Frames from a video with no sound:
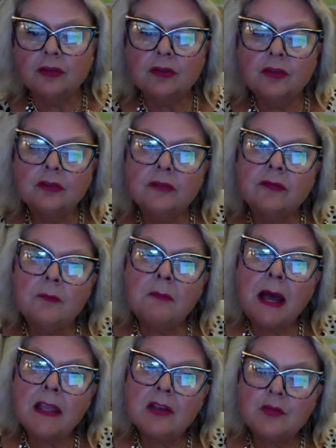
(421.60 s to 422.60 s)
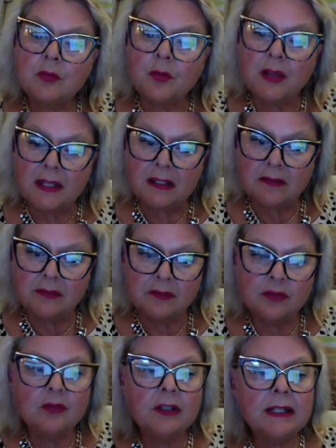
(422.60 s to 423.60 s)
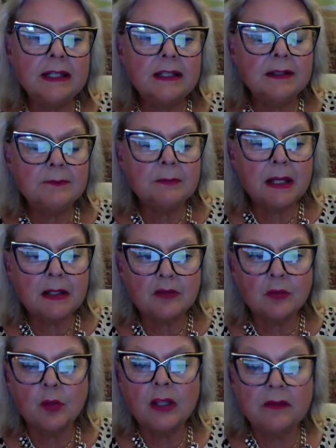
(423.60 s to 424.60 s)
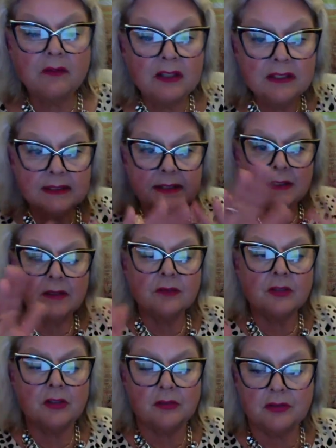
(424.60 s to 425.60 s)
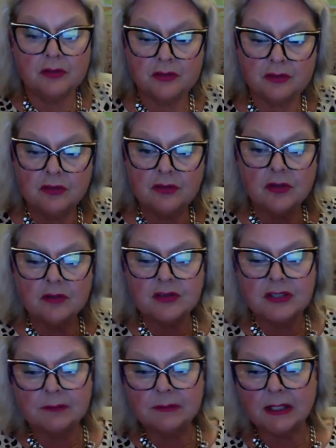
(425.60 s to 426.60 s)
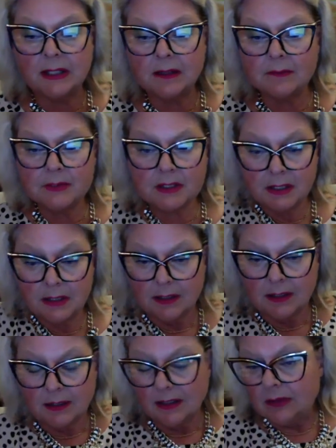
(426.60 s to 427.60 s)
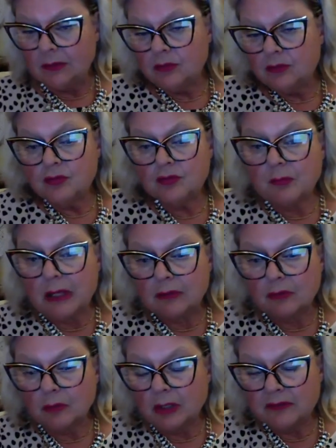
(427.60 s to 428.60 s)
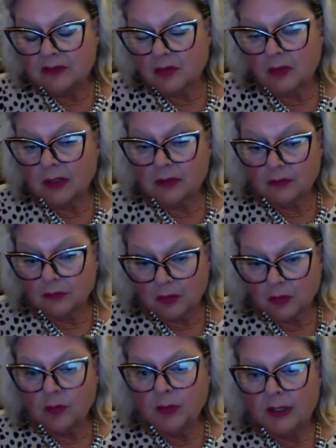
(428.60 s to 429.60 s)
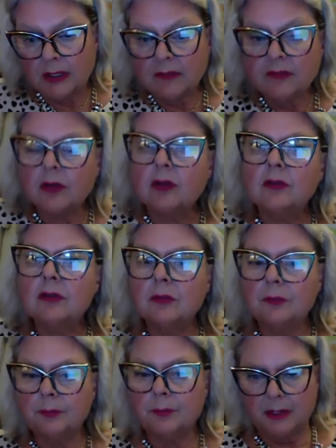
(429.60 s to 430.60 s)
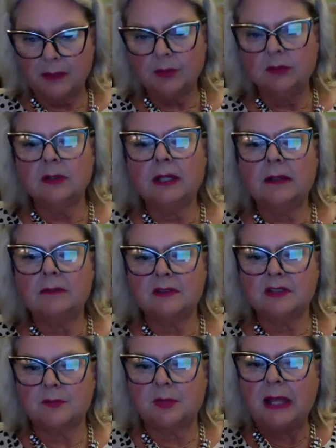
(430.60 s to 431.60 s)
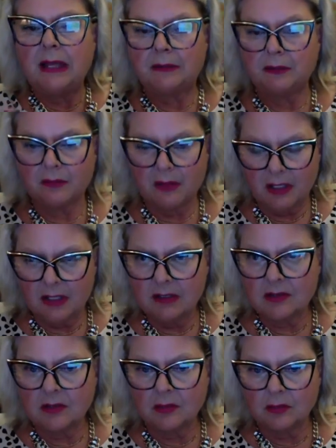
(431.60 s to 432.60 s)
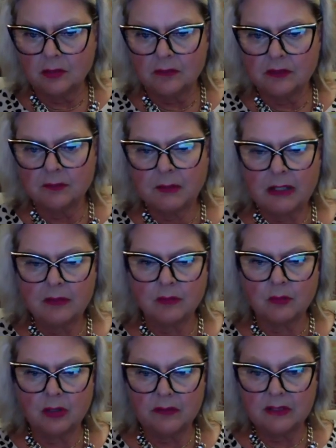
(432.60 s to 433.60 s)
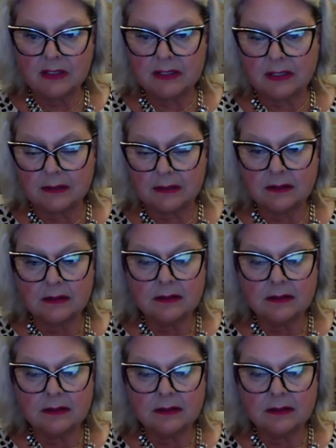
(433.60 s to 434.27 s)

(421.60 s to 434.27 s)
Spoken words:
good for microwave, to clean the microwave interiors. You know, sometimes I don't use microwave, so I don't know, but I've heard people that splatter things all over the microwave inside.